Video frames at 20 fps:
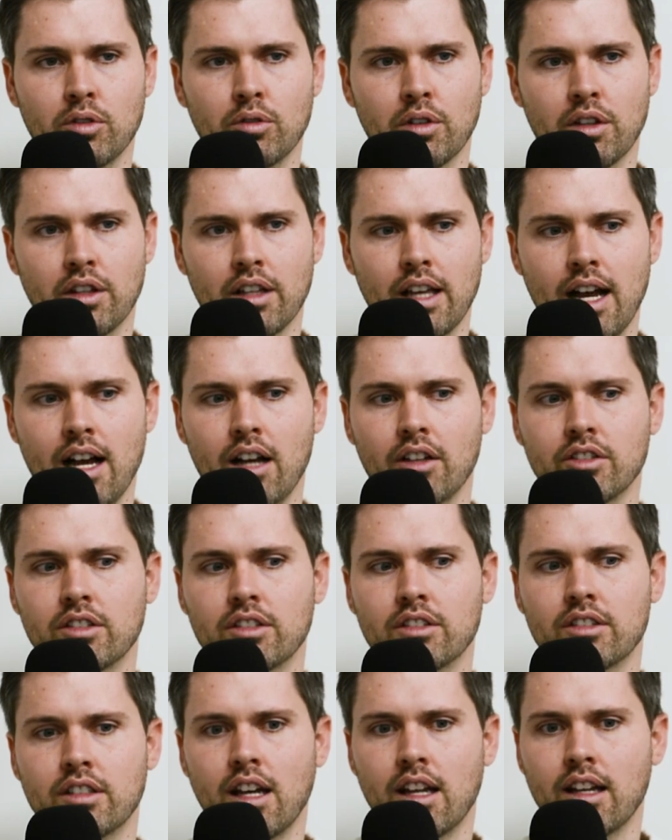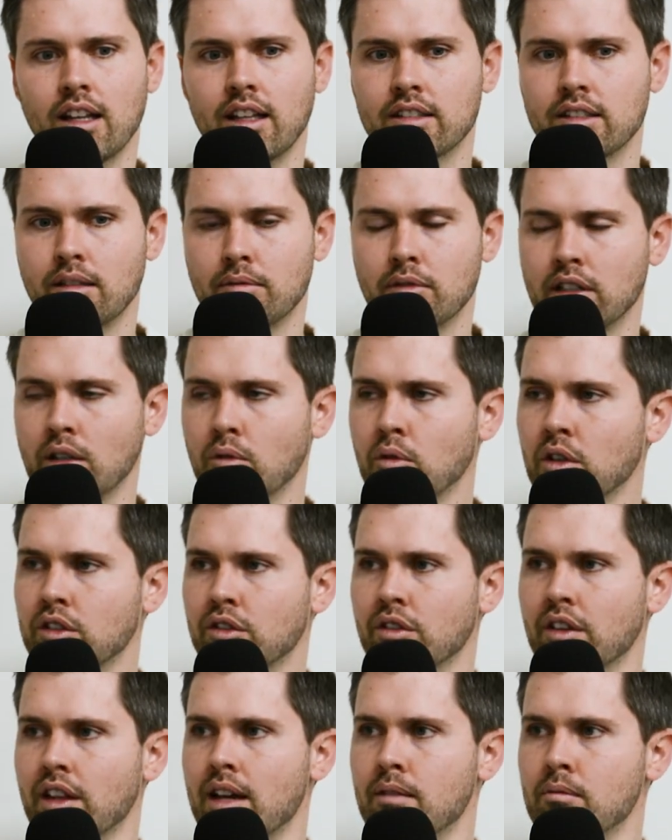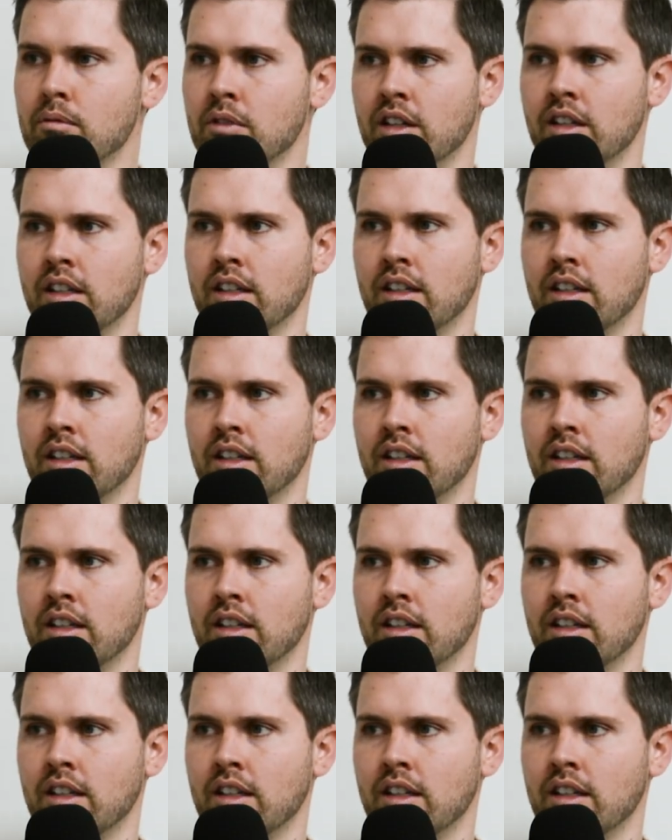with the houses got to get something that works for them.